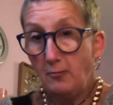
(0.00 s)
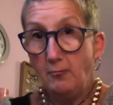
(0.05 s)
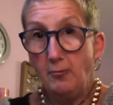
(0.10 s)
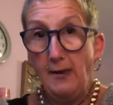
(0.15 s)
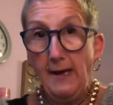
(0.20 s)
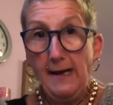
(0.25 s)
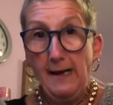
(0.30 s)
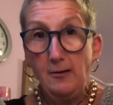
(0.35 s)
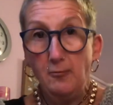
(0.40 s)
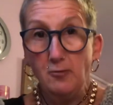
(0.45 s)

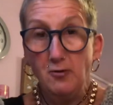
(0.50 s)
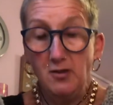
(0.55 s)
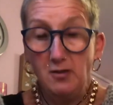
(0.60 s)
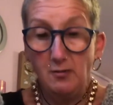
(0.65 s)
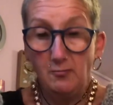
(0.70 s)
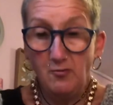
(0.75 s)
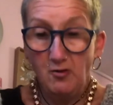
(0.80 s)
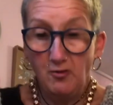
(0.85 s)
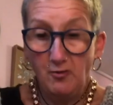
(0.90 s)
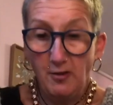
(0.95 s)
round.
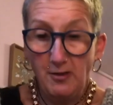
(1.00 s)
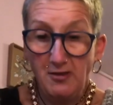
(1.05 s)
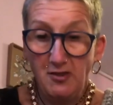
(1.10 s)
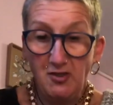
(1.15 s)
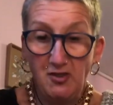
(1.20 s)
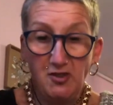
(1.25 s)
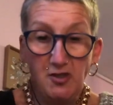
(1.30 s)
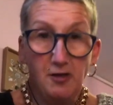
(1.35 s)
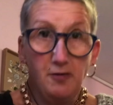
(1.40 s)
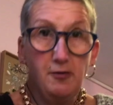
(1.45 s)
I'm trying
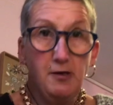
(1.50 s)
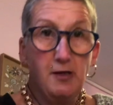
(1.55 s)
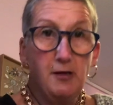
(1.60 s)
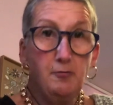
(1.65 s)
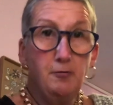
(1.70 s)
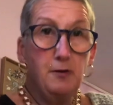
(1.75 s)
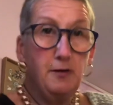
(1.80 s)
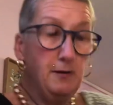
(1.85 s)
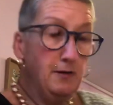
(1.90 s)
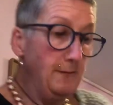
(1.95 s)
to show
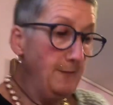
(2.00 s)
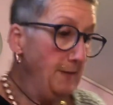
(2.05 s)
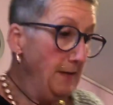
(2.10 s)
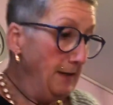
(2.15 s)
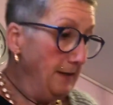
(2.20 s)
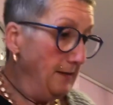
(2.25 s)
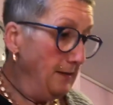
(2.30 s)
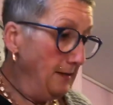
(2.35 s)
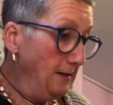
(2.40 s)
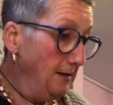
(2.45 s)
you.
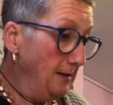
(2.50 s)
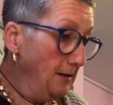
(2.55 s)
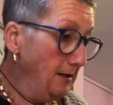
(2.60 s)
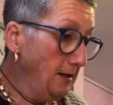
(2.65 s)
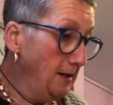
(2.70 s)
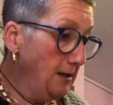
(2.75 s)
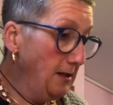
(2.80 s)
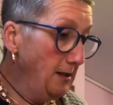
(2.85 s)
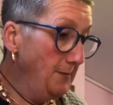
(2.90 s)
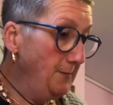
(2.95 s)

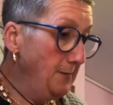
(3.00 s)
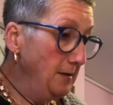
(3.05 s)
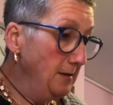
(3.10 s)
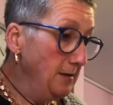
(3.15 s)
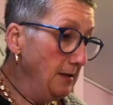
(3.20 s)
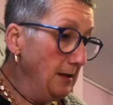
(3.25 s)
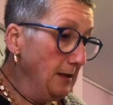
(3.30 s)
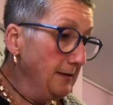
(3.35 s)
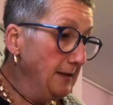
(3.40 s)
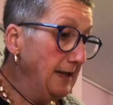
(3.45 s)

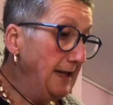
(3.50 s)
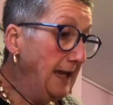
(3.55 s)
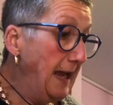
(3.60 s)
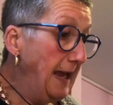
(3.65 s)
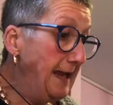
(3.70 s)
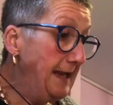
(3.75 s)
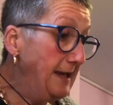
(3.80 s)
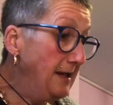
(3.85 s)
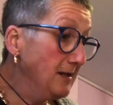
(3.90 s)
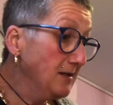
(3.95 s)
The
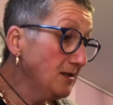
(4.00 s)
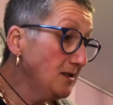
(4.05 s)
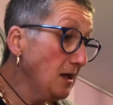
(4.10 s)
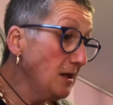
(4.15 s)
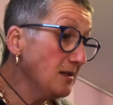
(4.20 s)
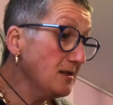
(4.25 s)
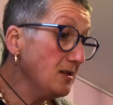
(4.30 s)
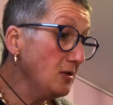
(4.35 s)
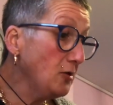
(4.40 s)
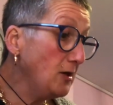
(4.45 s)
cake
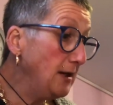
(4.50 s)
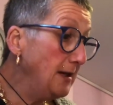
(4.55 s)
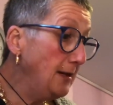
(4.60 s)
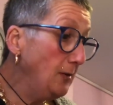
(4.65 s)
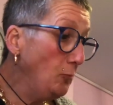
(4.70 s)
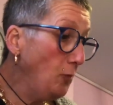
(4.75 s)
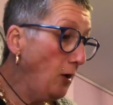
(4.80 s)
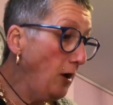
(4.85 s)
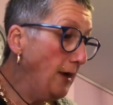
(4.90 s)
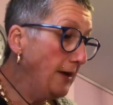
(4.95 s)
does look
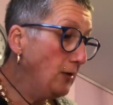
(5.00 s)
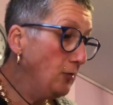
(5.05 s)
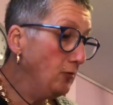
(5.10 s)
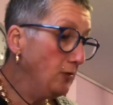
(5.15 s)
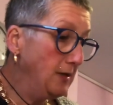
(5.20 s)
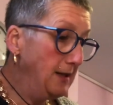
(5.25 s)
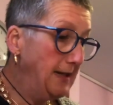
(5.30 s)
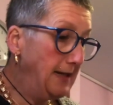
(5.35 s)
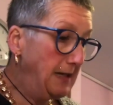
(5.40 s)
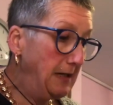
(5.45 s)
what I
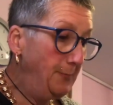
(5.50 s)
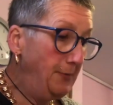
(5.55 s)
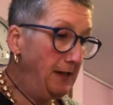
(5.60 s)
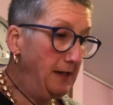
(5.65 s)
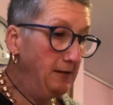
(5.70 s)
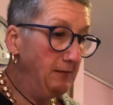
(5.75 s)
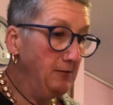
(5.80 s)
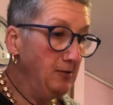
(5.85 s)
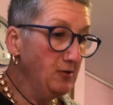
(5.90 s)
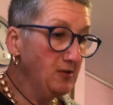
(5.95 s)
call looks a
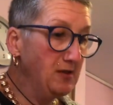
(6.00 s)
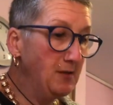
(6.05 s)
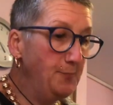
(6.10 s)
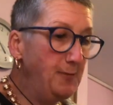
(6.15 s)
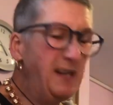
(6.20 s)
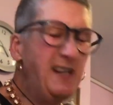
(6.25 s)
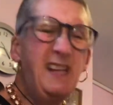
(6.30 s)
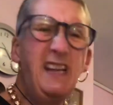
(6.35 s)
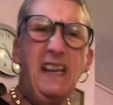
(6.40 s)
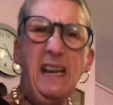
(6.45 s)

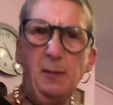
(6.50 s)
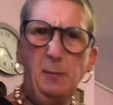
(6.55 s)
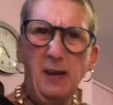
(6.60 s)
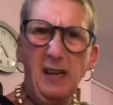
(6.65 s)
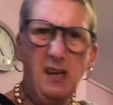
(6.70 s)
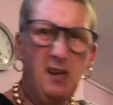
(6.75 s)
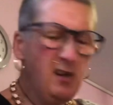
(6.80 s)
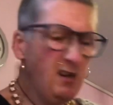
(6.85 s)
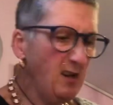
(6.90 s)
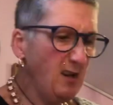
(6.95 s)
bit
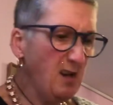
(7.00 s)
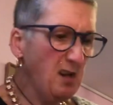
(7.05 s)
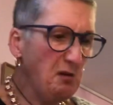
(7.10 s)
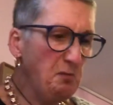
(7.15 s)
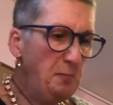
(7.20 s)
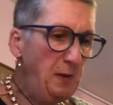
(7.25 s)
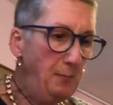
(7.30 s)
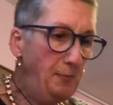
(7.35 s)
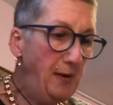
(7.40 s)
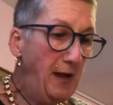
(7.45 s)
anemic, a
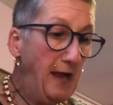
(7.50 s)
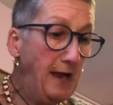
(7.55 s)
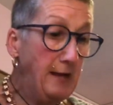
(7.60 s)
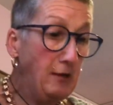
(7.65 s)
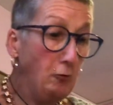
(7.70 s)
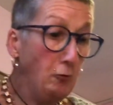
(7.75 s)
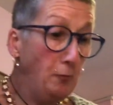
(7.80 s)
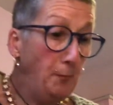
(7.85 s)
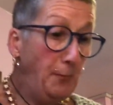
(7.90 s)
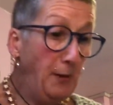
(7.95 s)
bit
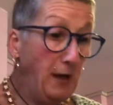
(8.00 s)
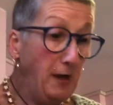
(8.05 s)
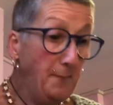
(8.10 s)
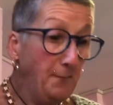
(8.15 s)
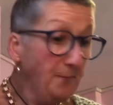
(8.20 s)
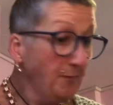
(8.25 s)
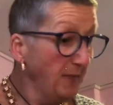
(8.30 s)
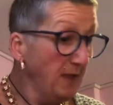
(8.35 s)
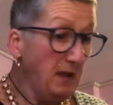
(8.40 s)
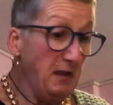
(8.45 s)
pale,
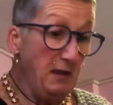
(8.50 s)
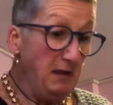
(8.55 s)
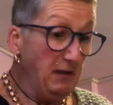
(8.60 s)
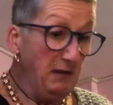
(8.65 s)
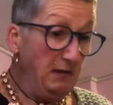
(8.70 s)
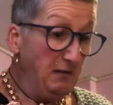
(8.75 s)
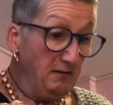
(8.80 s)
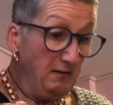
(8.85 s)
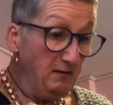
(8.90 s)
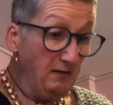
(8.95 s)
but
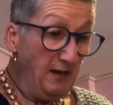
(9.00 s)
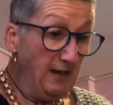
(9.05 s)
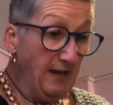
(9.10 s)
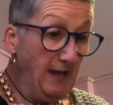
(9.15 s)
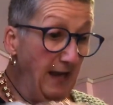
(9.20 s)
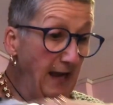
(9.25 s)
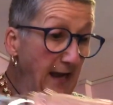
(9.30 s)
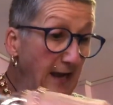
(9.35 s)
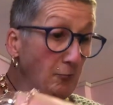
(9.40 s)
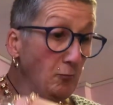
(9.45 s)

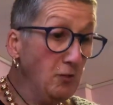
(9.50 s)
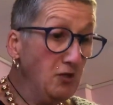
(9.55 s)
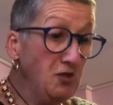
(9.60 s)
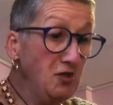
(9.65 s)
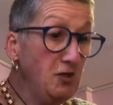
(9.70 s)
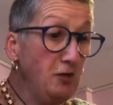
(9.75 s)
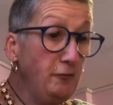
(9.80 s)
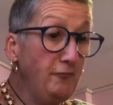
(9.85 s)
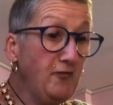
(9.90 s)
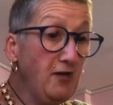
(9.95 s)
again,
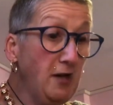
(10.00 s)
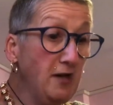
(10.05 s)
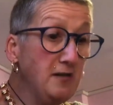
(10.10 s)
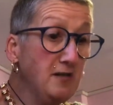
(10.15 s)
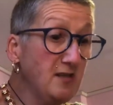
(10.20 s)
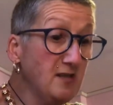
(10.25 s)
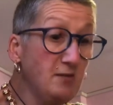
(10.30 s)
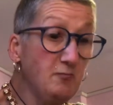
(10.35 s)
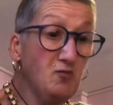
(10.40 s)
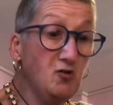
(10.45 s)
once you've
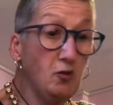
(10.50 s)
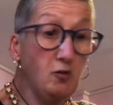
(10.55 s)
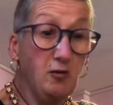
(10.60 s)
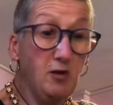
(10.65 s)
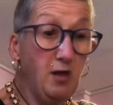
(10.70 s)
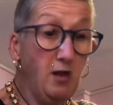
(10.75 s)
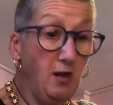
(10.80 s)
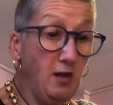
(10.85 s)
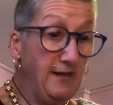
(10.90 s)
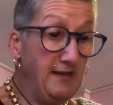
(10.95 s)
done some
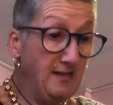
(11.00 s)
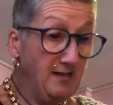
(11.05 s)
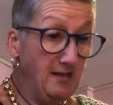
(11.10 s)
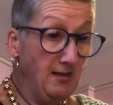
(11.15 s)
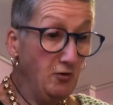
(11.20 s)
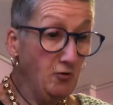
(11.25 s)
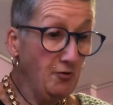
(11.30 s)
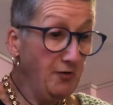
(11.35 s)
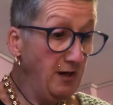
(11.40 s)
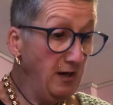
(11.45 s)
chocolate
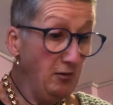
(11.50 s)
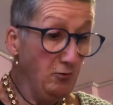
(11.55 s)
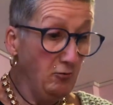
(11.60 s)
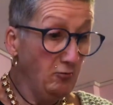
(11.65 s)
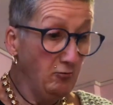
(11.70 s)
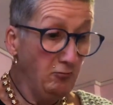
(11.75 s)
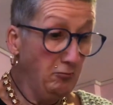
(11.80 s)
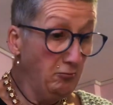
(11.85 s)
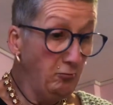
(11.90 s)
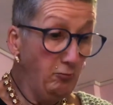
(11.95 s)
icing on it
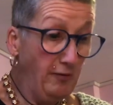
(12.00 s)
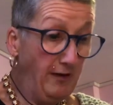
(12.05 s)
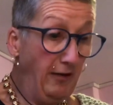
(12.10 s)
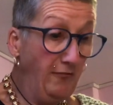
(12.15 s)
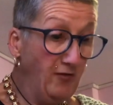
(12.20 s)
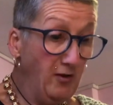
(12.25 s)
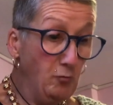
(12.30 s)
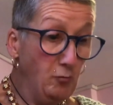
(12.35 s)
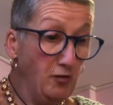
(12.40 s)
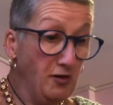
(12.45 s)
or
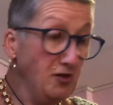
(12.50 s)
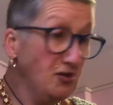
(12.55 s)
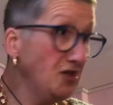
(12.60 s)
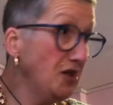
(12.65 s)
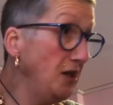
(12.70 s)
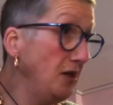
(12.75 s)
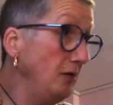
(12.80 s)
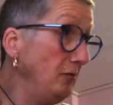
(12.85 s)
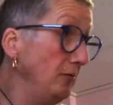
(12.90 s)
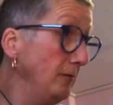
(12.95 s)
whatever you want to
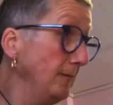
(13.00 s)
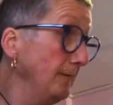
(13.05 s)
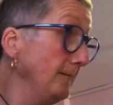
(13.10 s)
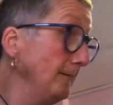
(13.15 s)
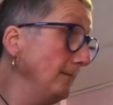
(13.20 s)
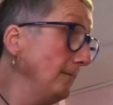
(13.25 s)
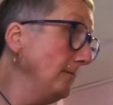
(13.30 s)
do,